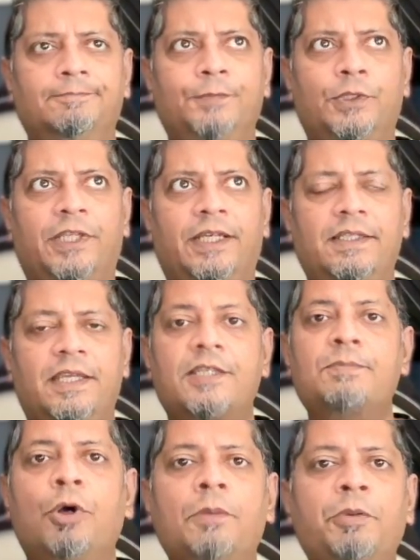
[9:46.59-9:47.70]
what can I say,
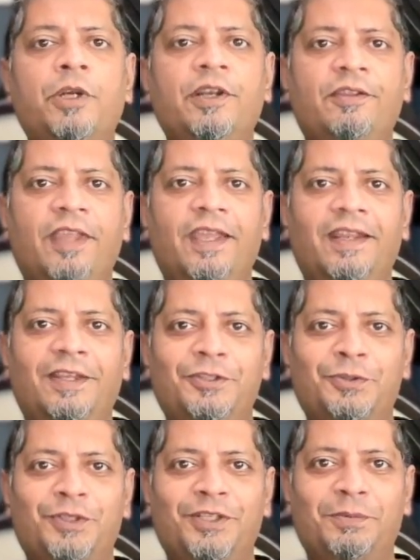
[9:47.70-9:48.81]
small print there
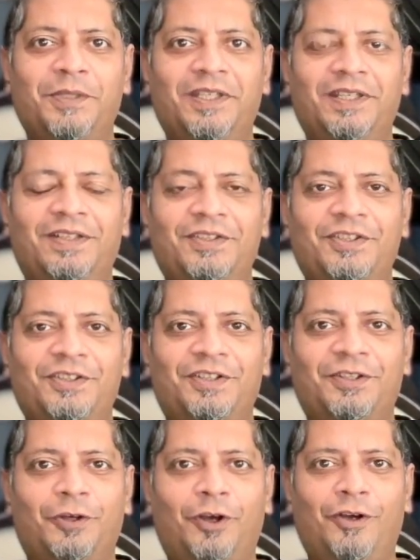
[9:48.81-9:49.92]
that you need to be
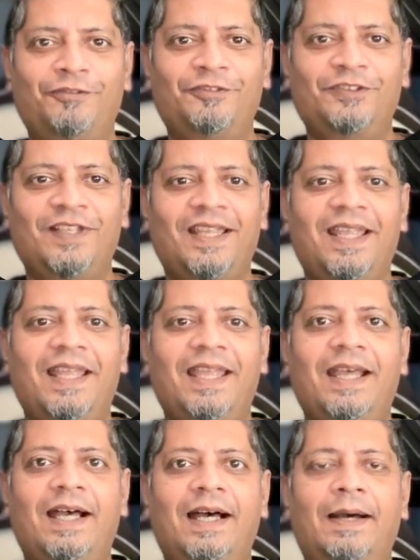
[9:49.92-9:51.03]
considerate of.
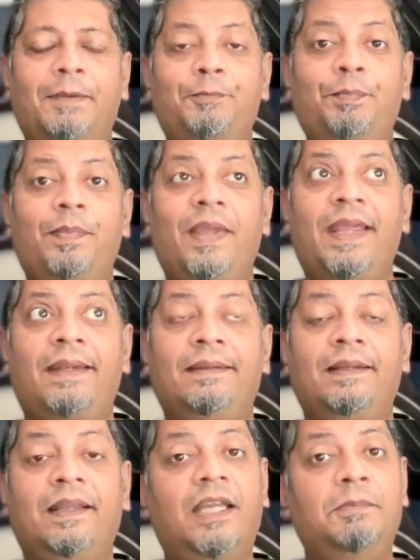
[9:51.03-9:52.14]
And
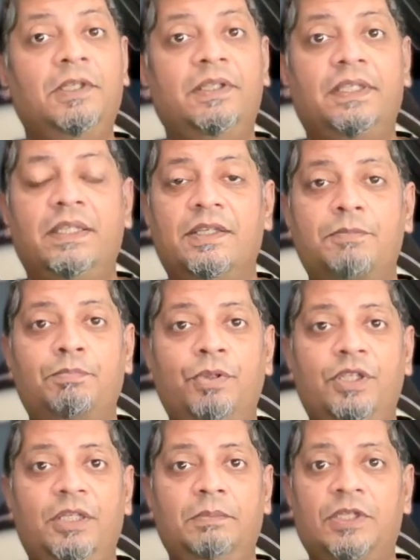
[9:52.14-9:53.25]
the liability is
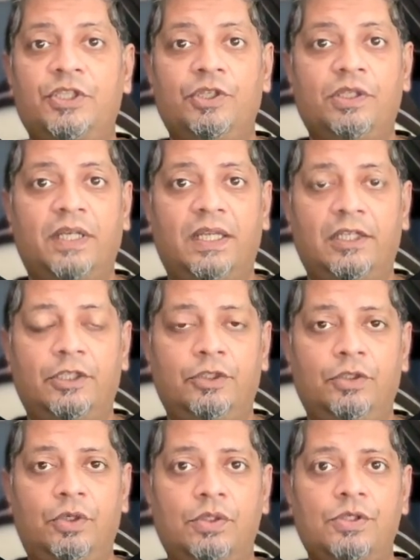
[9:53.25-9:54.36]
pretty much entirely
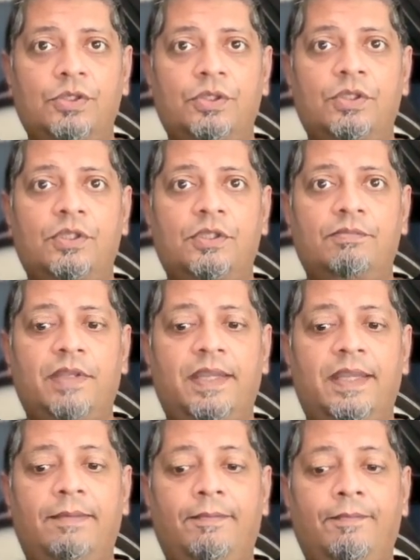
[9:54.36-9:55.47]
yours.
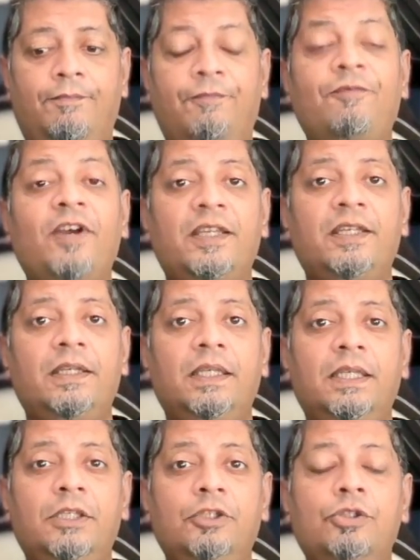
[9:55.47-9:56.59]
And
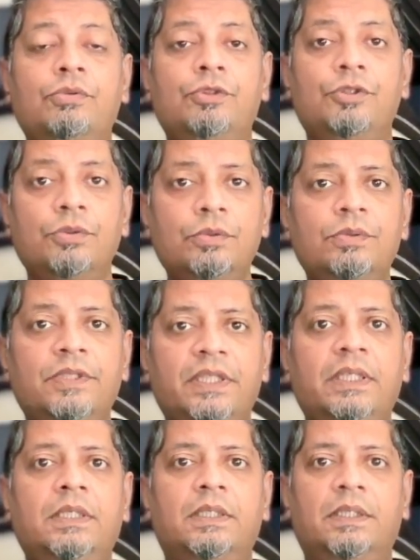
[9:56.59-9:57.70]
finally, you do
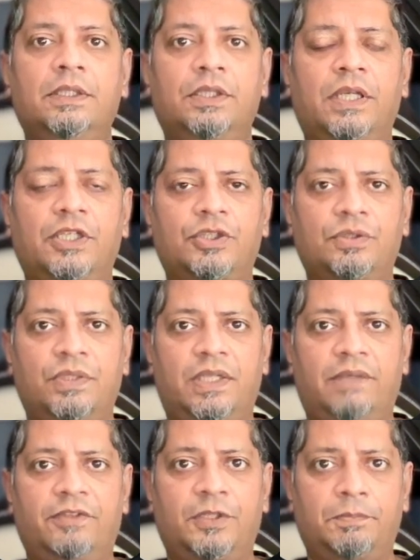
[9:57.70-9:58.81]
need an international
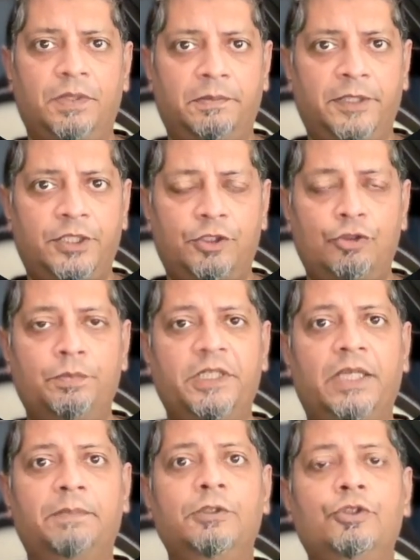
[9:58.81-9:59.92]
driver's permit to
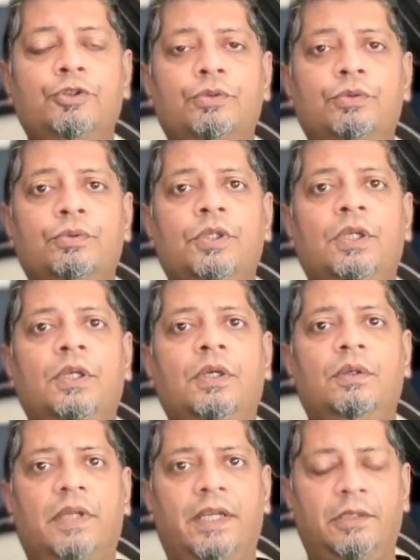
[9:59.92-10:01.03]
be able to
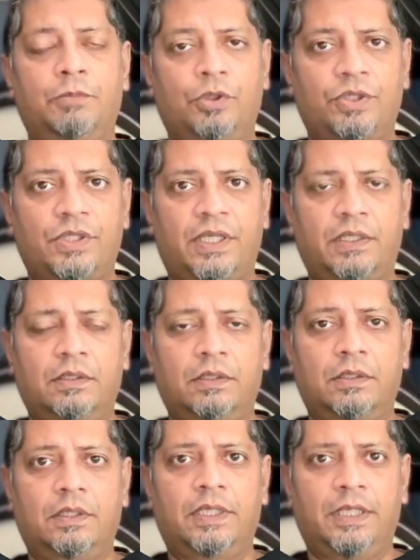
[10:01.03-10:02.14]
ride a
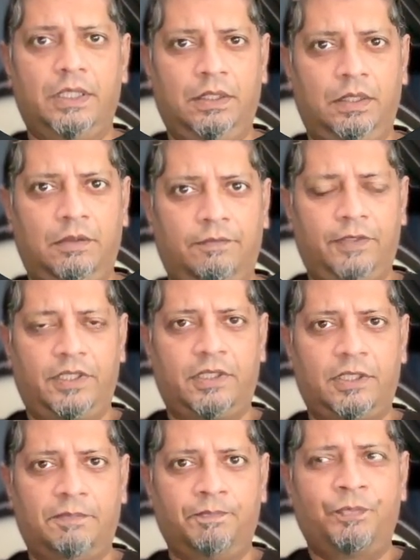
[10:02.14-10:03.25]
motorcycle in Vietnam.